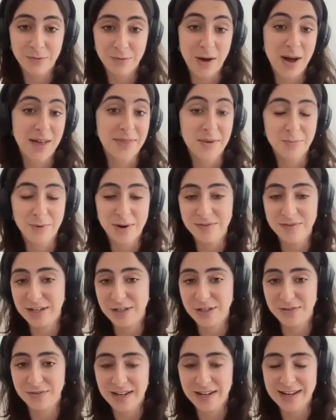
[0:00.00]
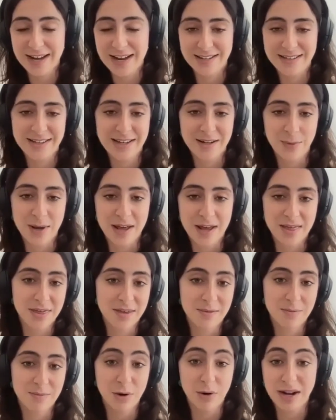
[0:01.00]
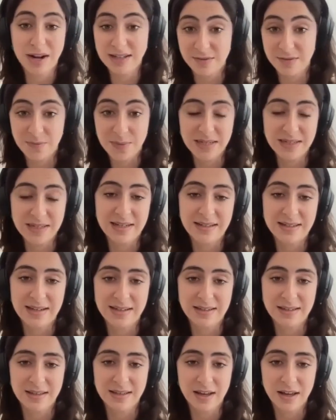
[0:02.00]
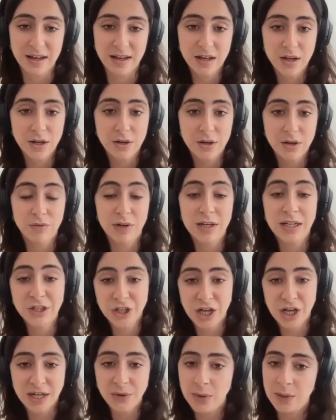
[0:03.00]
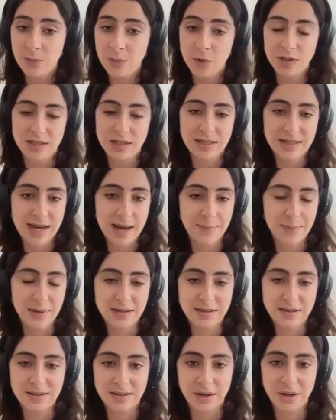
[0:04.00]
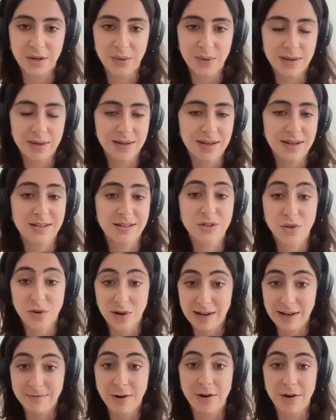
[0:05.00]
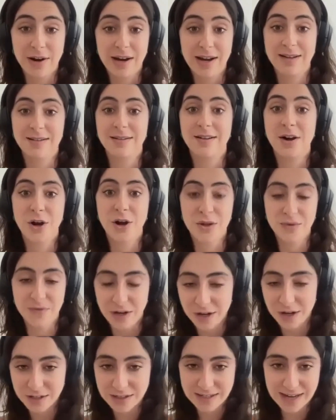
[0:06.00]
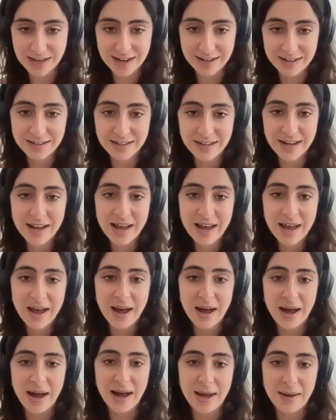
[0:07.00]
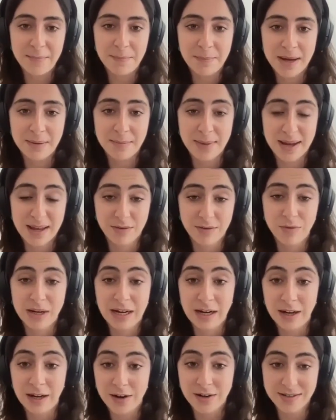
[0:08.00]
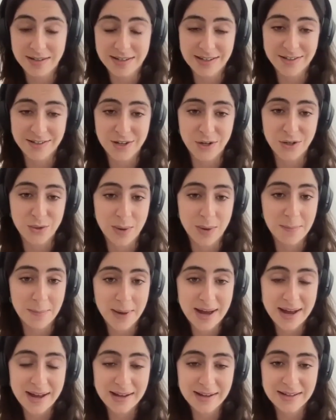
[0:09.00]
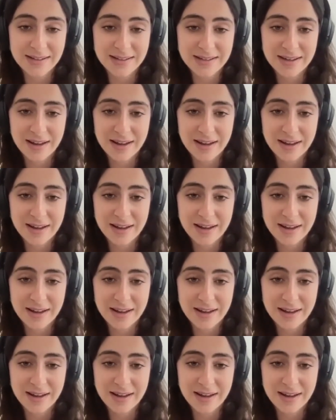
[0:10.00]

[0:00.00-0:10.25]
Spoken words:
had the privilege of connecting with progressive businesses that really genuinely want to tap into historically very overlooked talent and make a really lasting social impact.